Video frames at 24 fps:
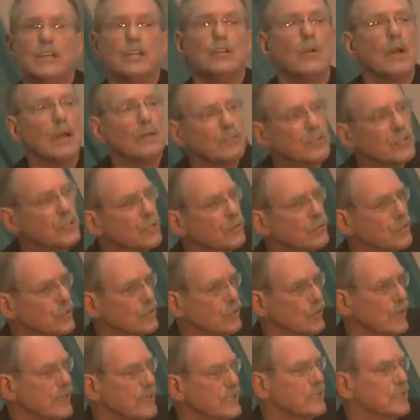you have two
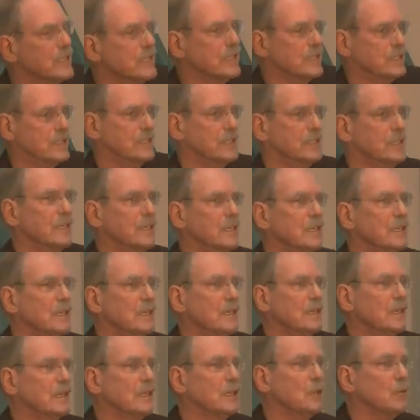choices.
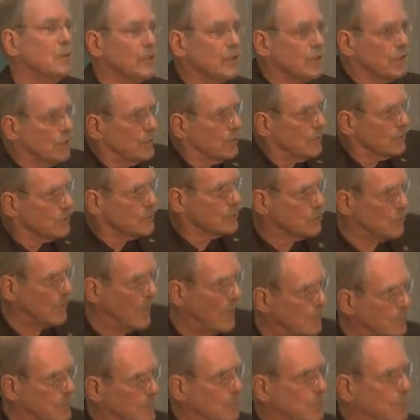You either
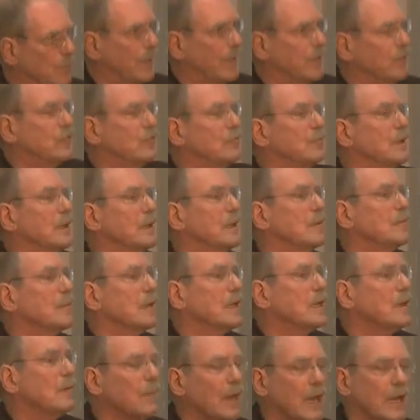drop your price and become a
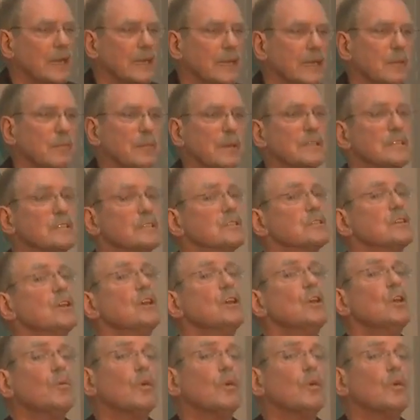commodity business,